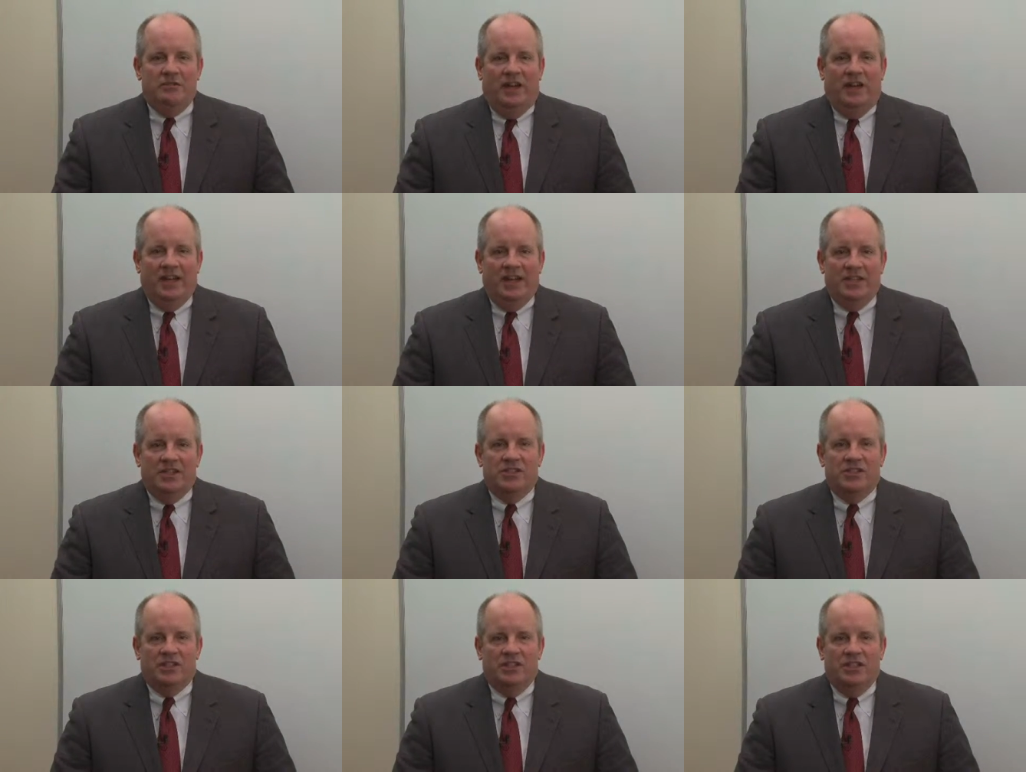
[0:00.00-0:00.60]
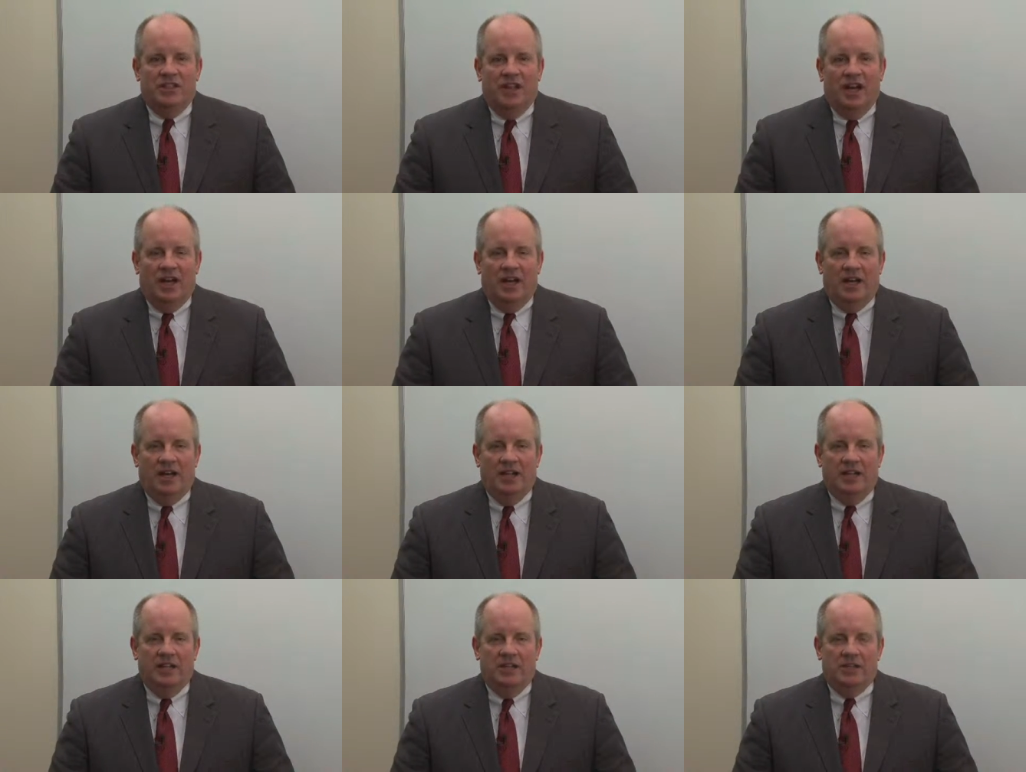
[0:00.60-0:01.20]
device
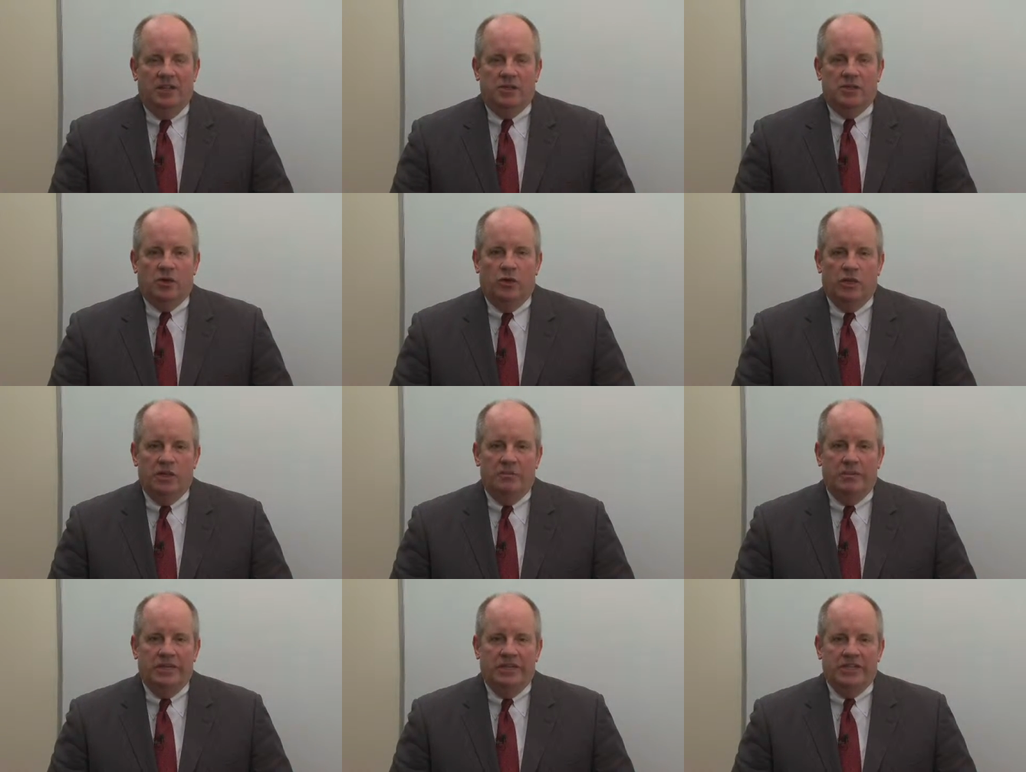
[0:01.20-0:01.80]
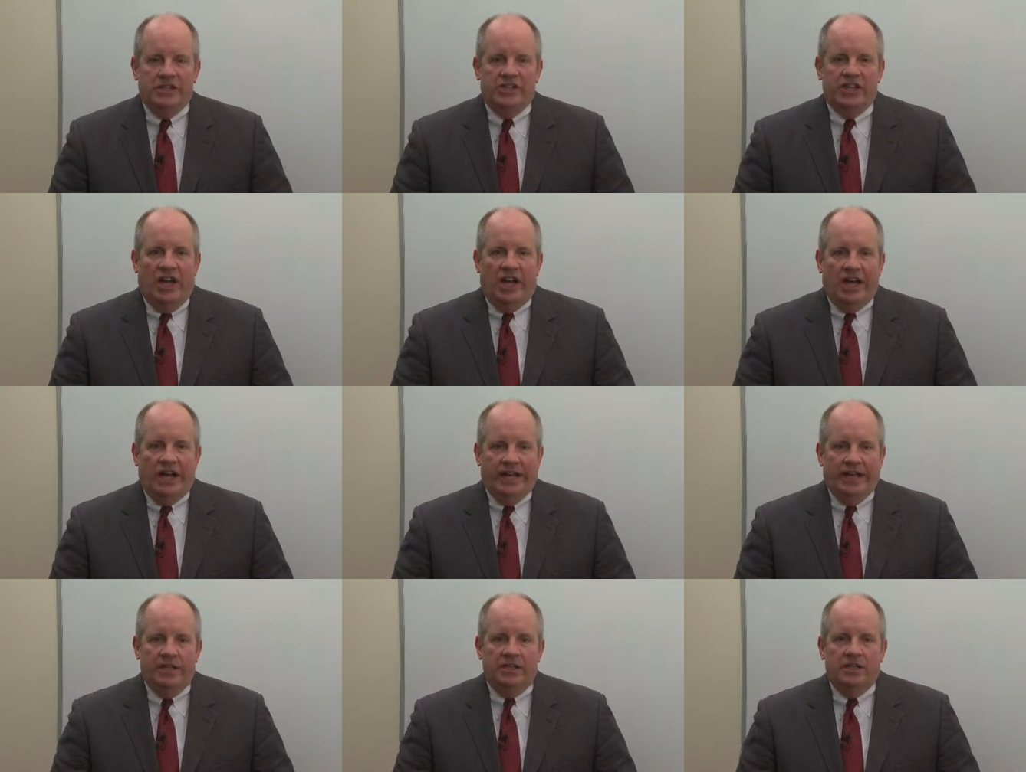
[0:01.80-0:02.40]
uh, is, is going to be
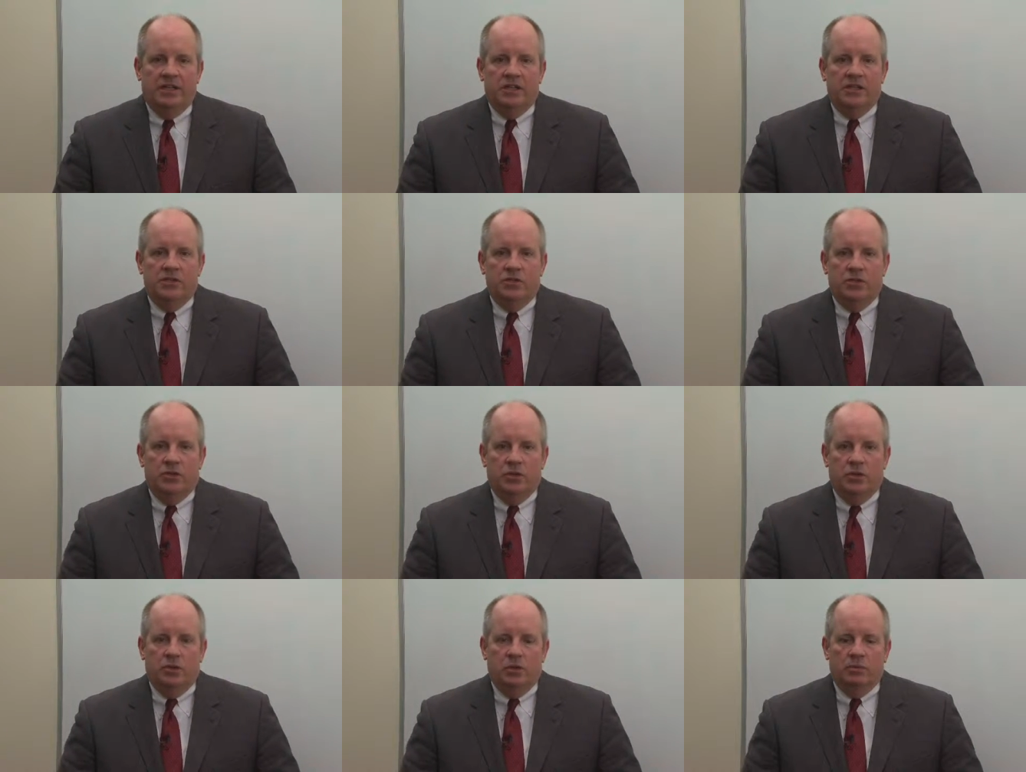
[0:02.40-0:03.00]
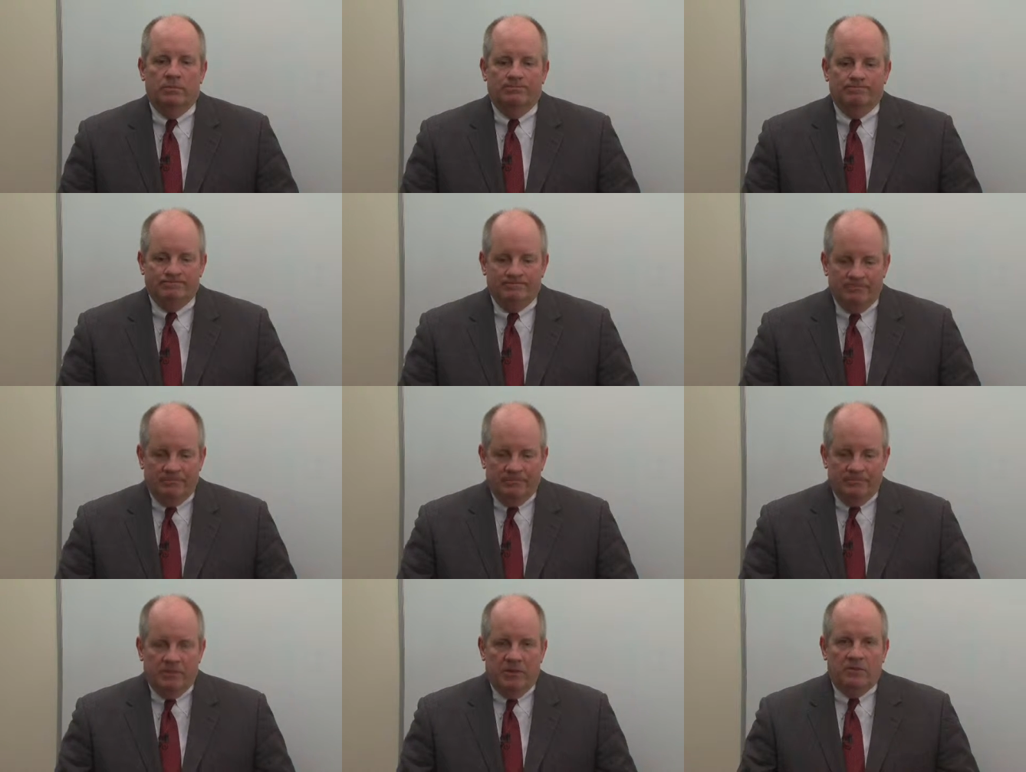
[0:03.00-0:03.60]
designed to
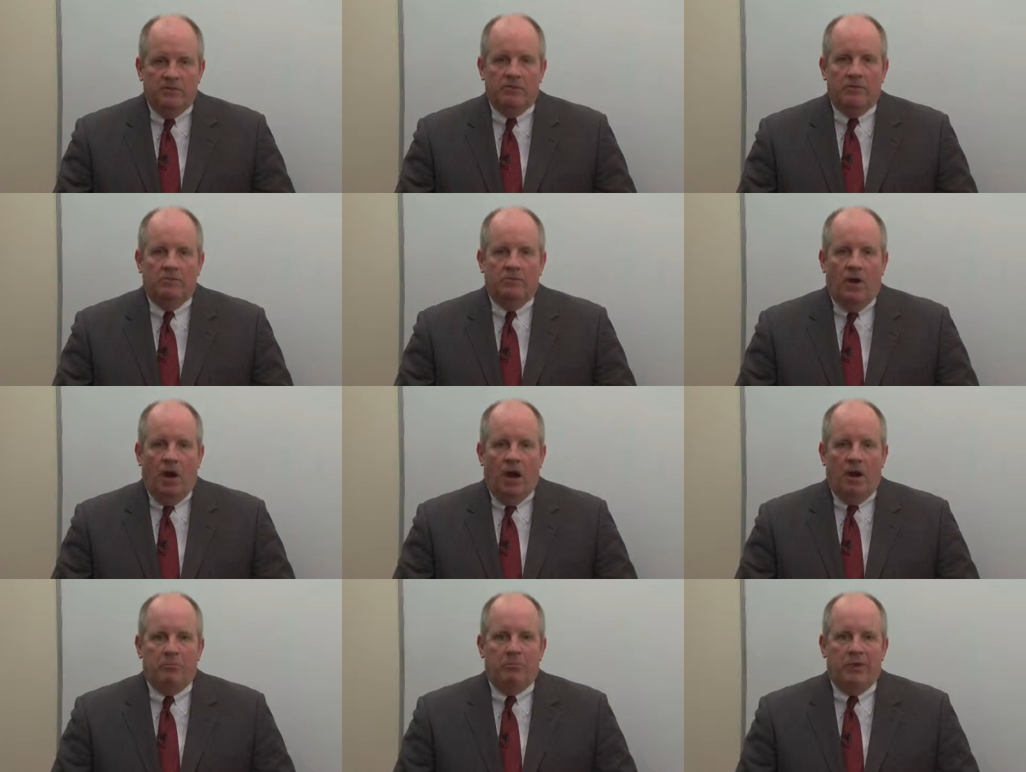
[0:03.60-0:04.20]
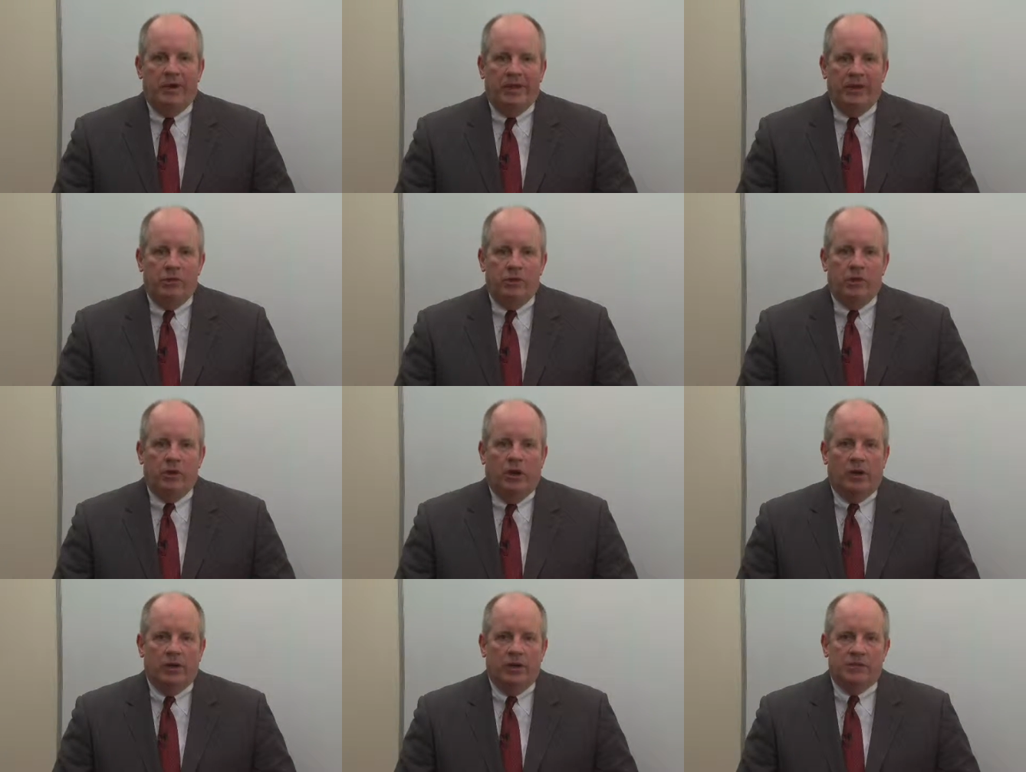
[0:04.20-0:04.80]
operate
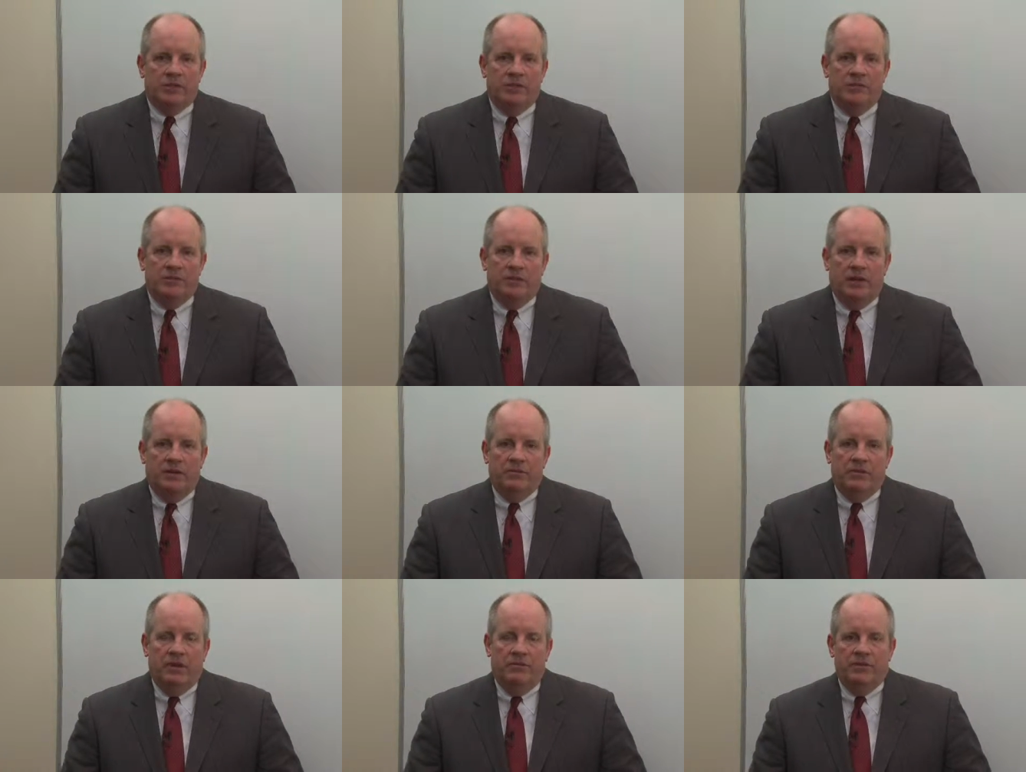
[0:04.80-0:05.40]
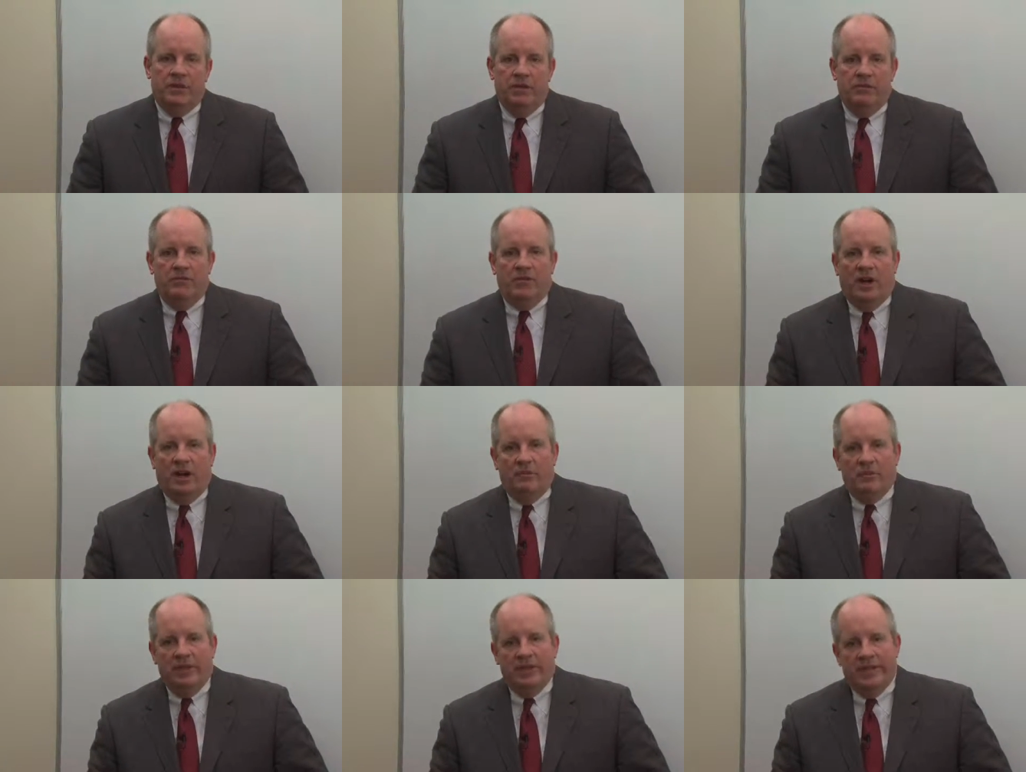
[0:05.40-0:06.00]
regardless of the, of the
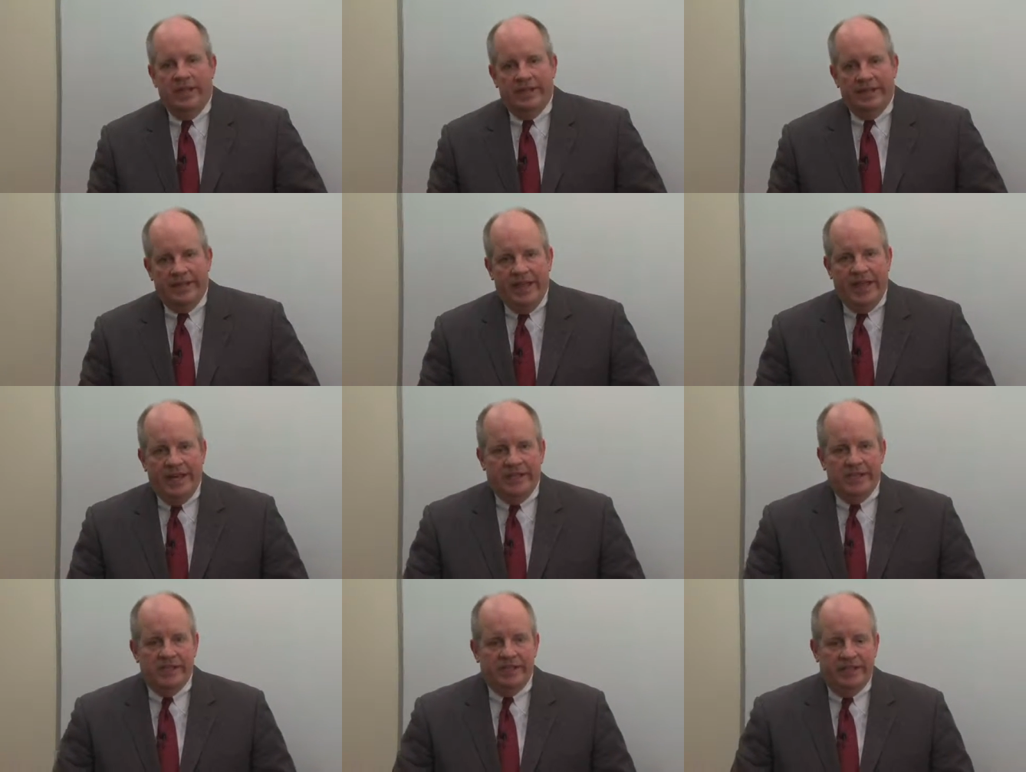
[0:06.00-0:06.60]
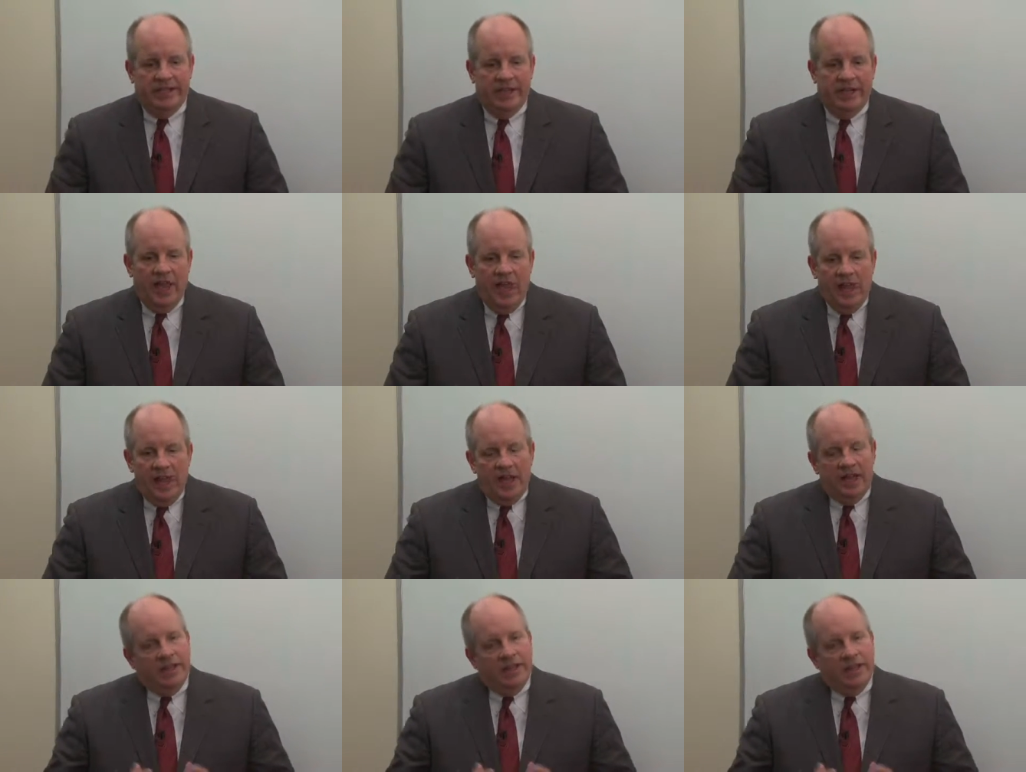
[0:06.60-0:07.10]
environment that, that it's in.